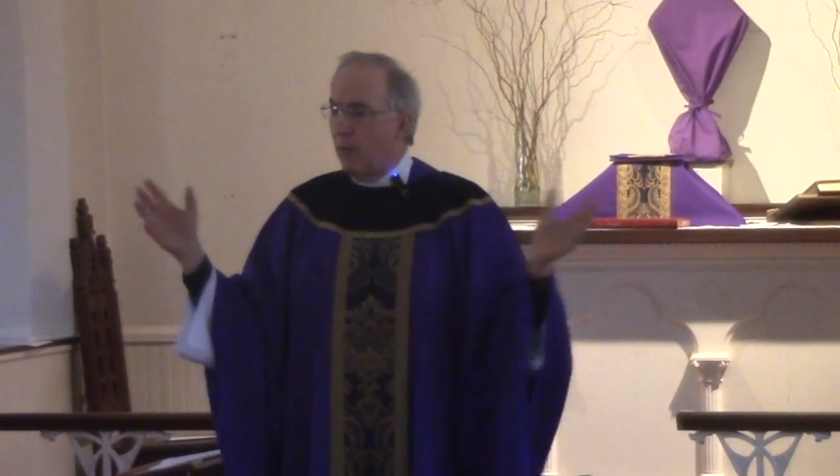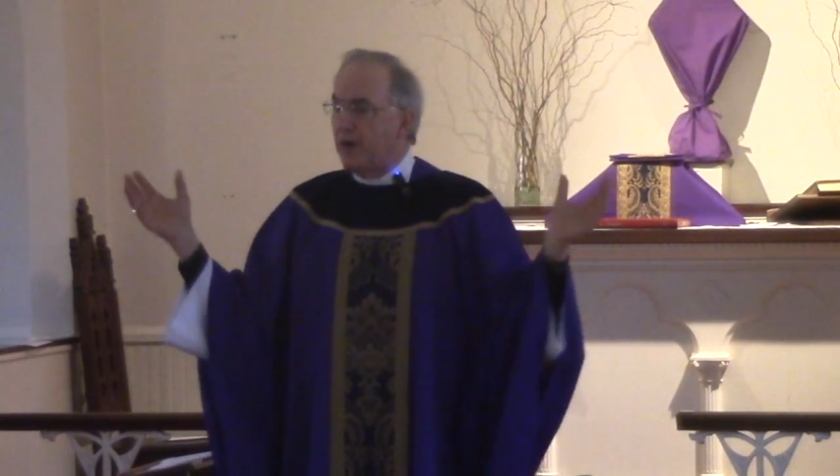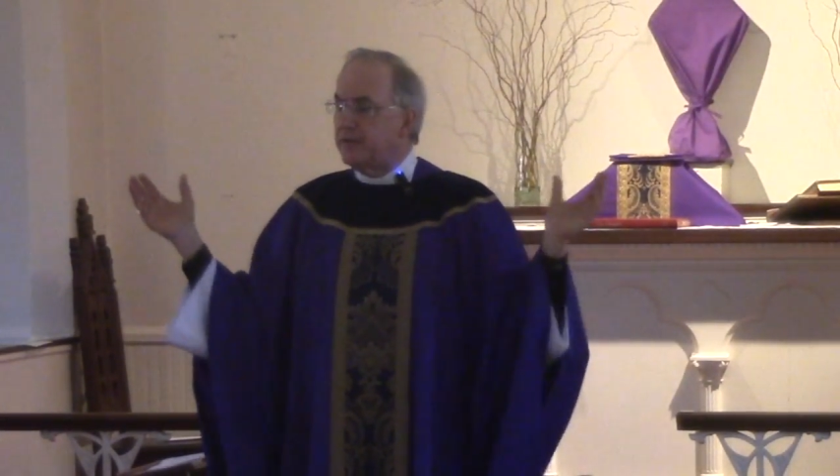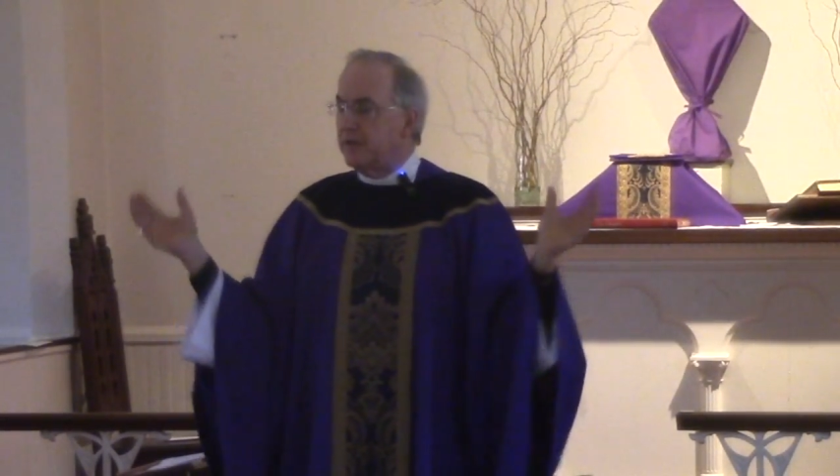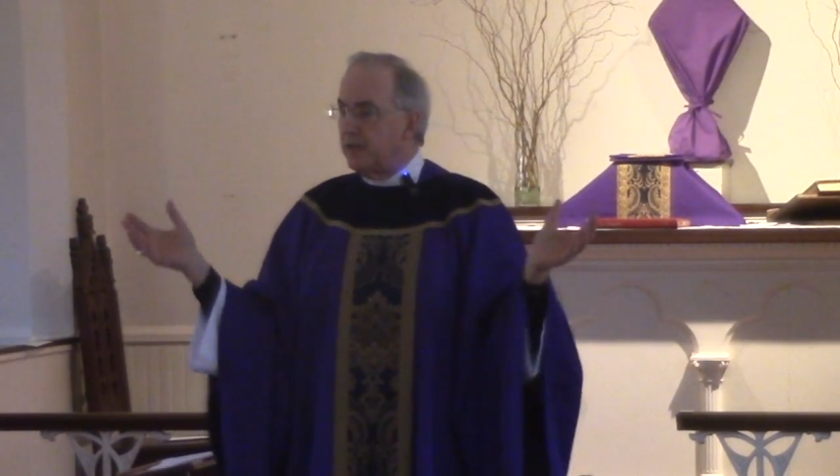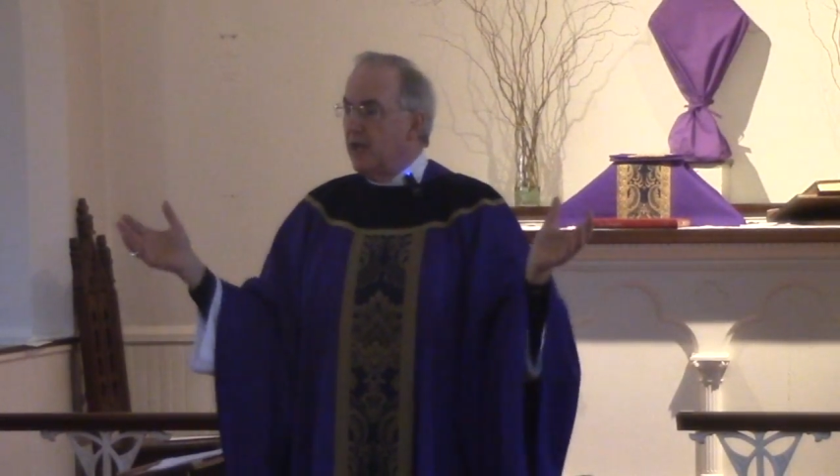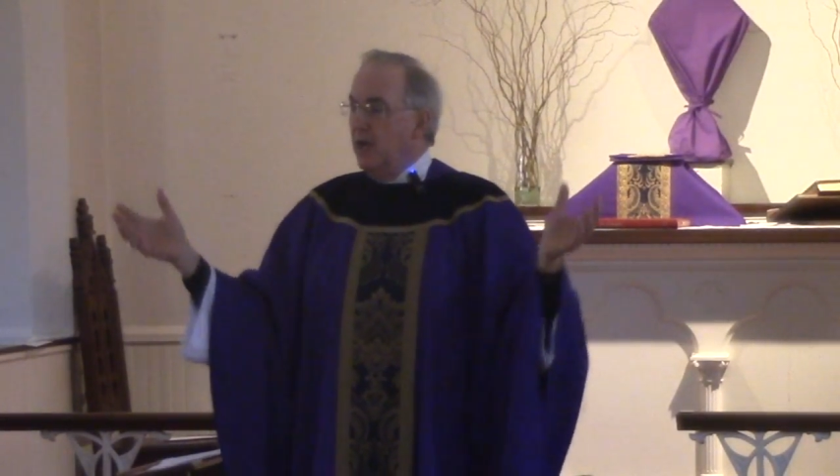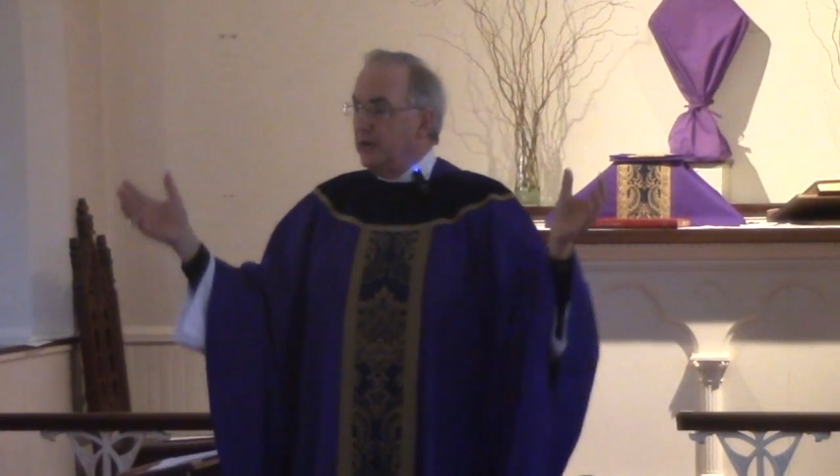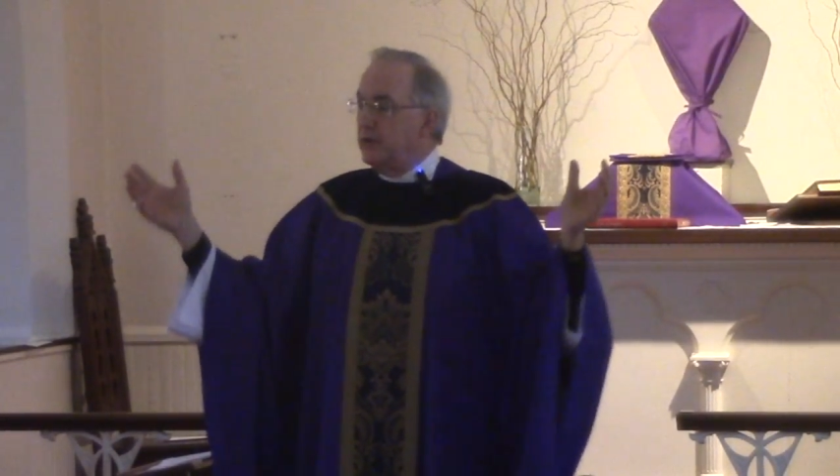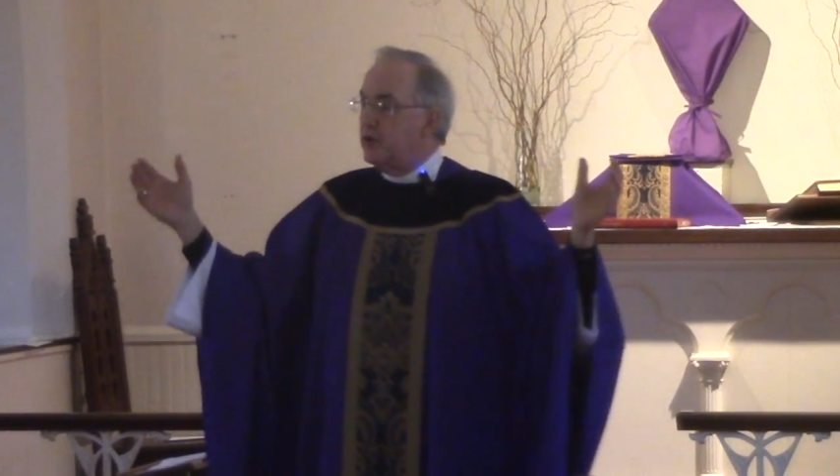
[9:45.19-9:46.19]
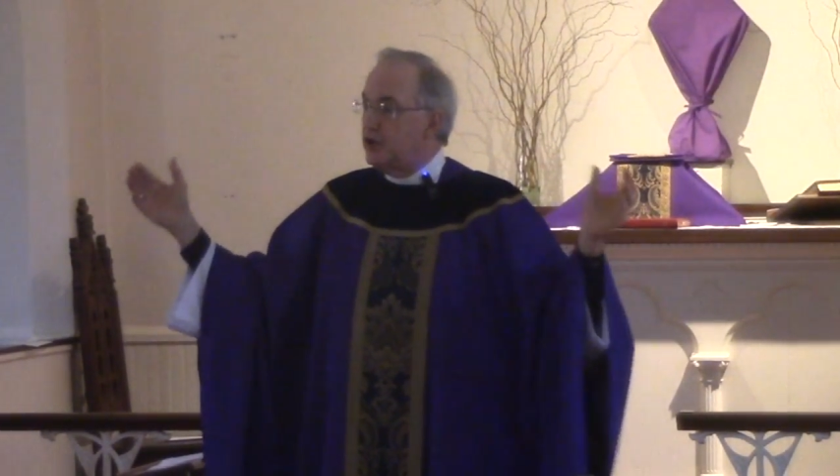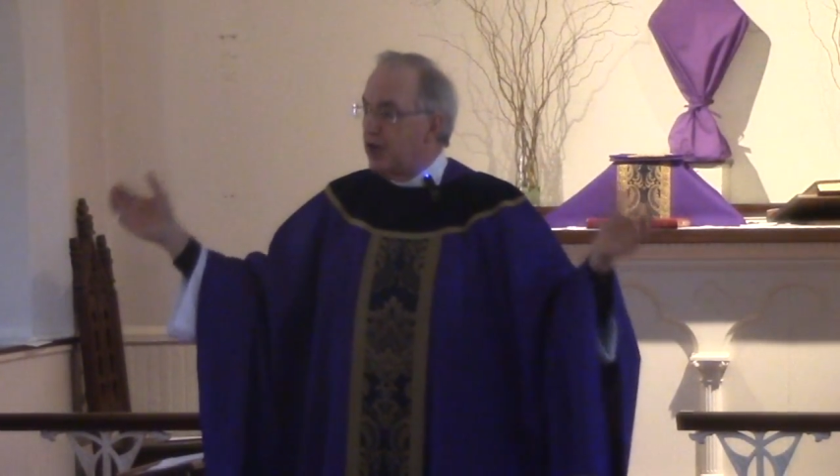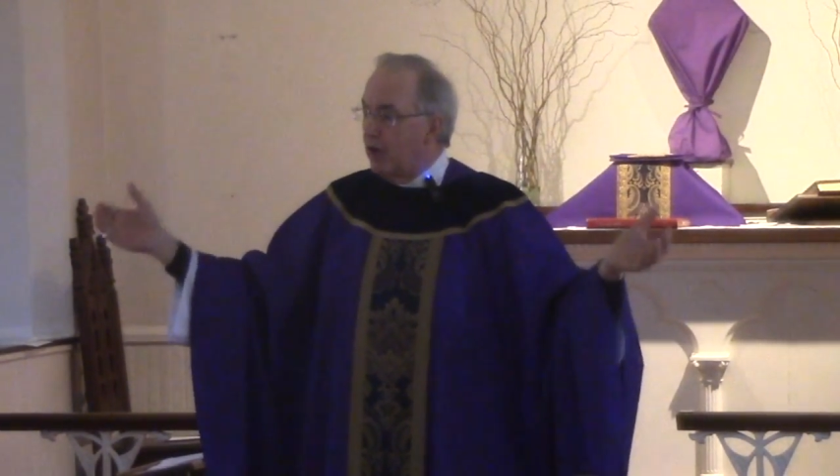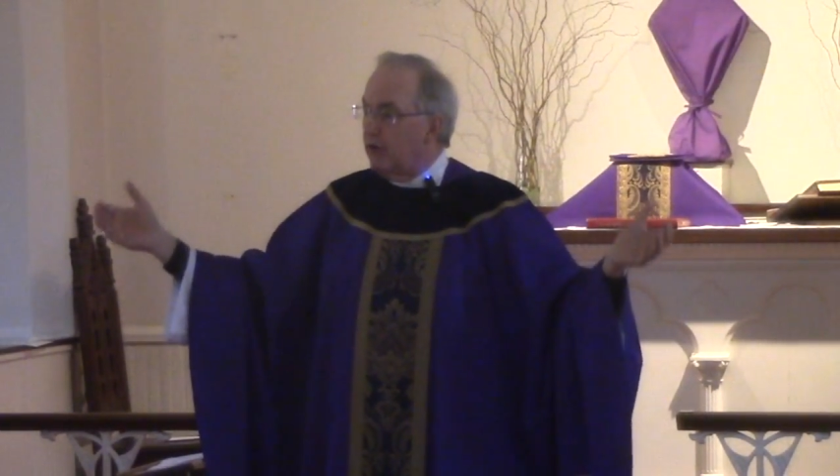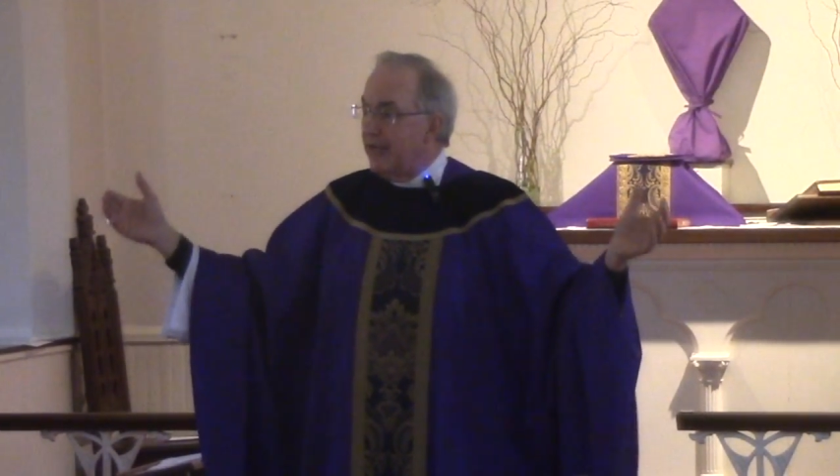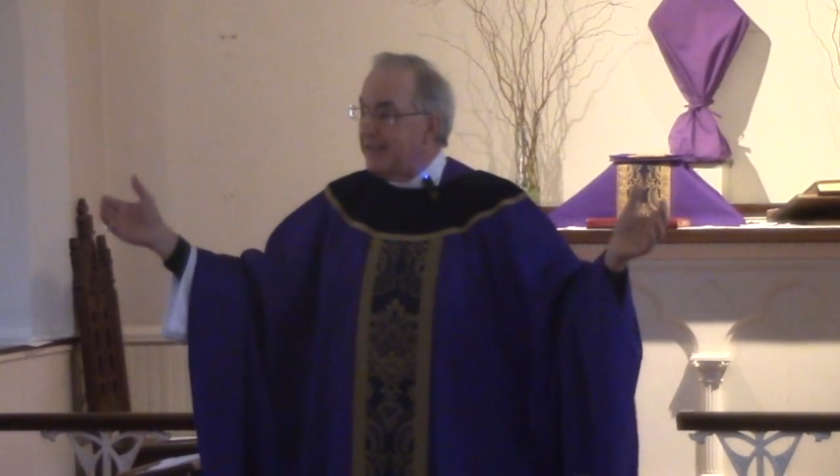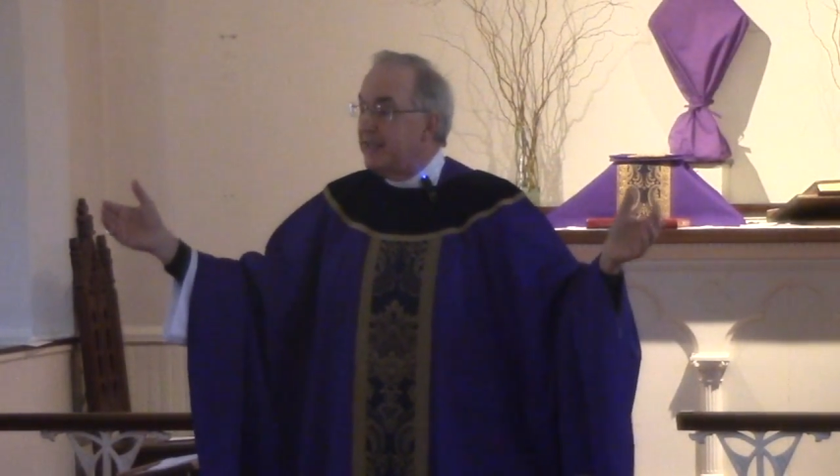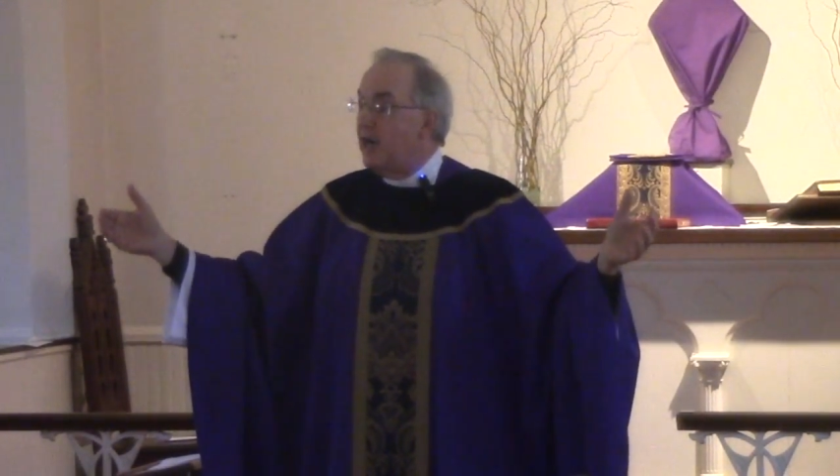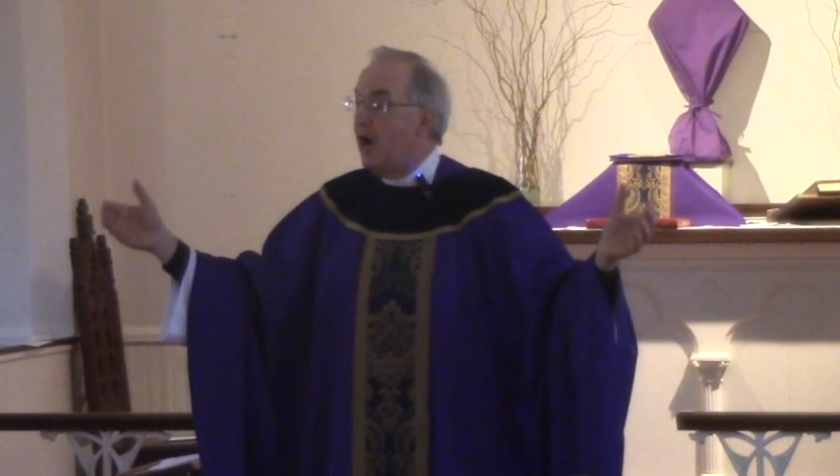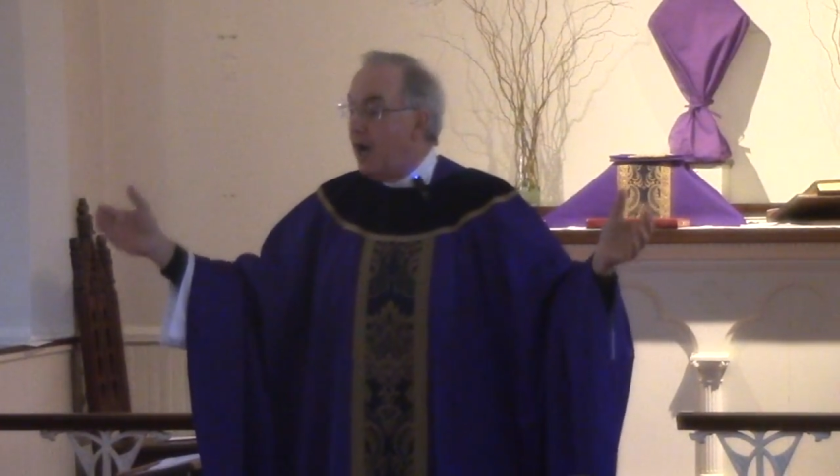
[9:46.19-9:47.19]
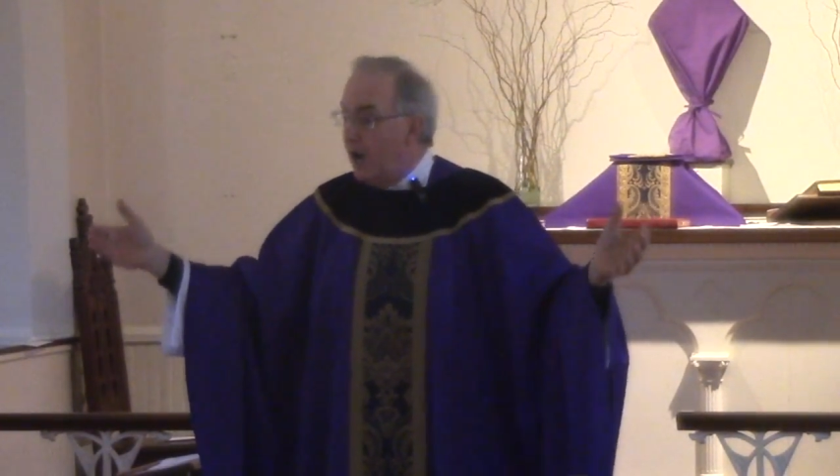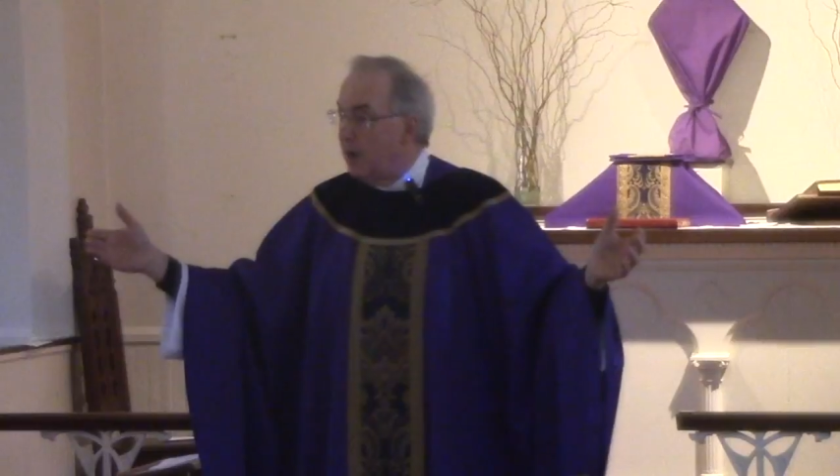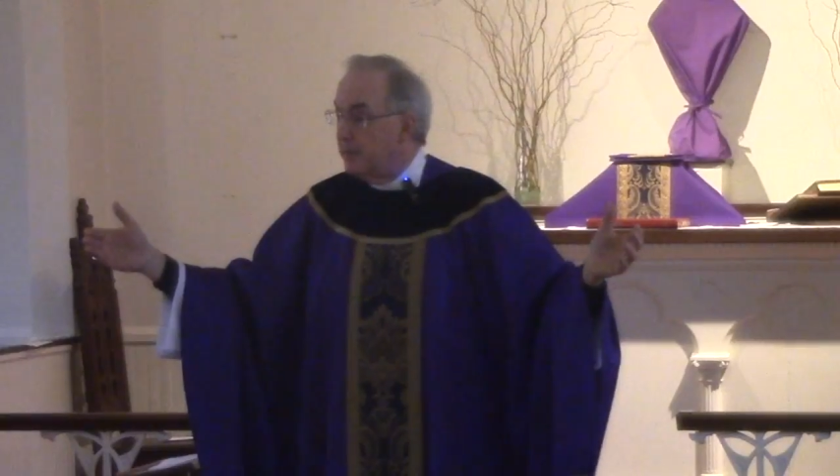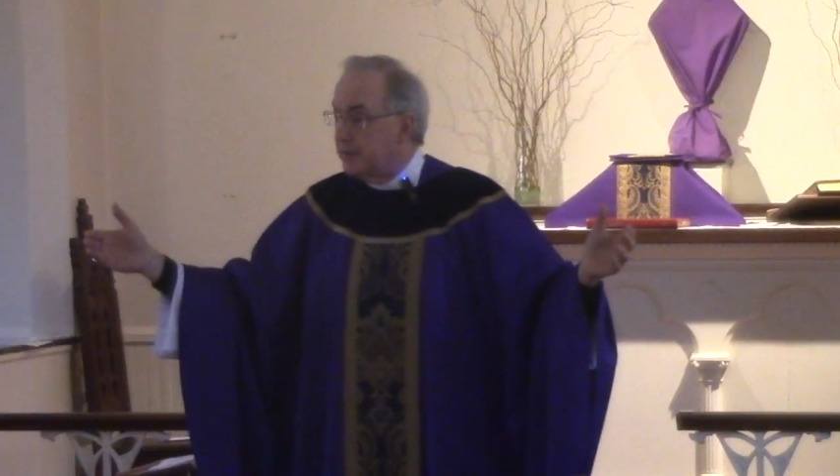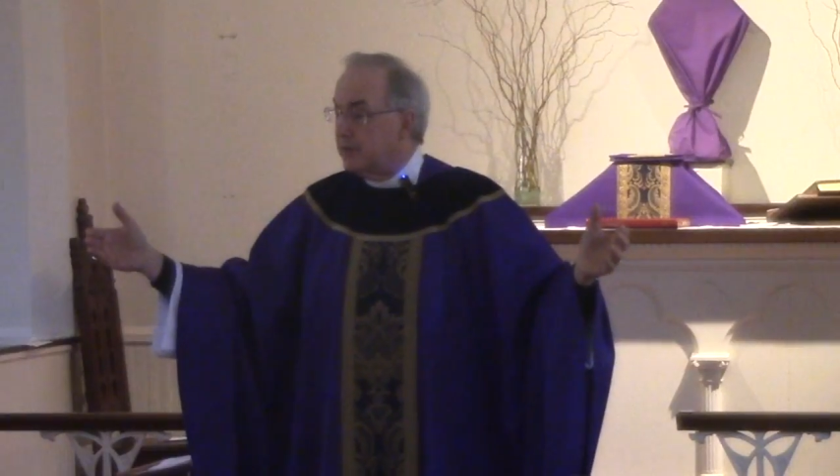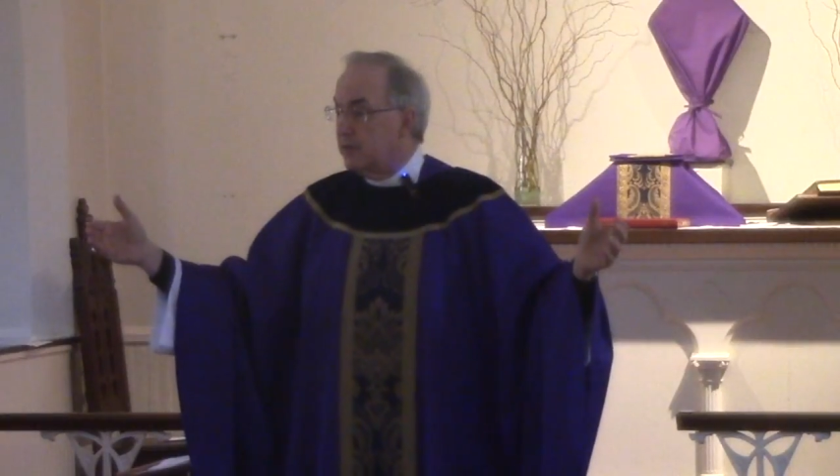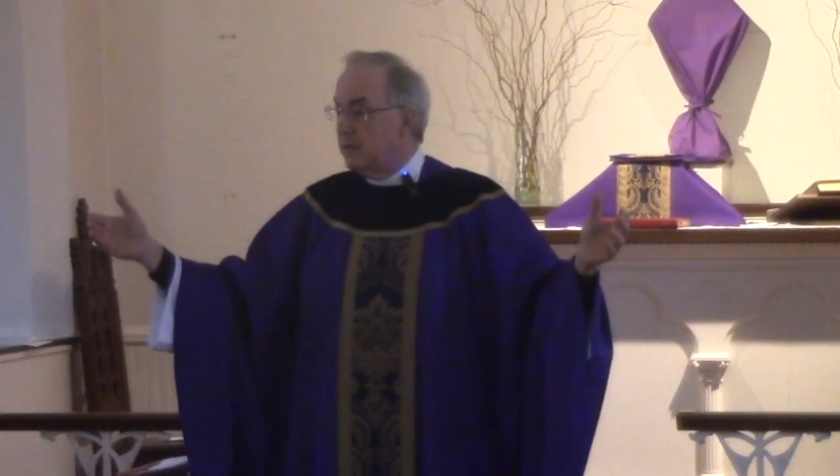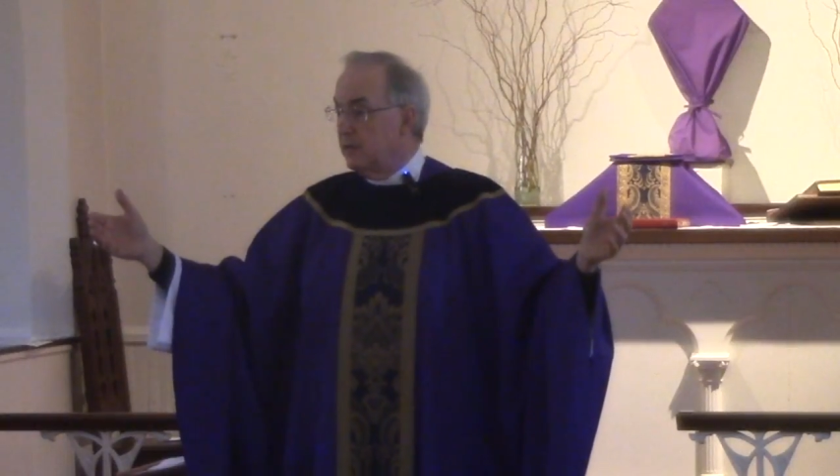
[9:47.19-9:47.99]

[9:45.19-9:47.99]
What is it to share Lenten alms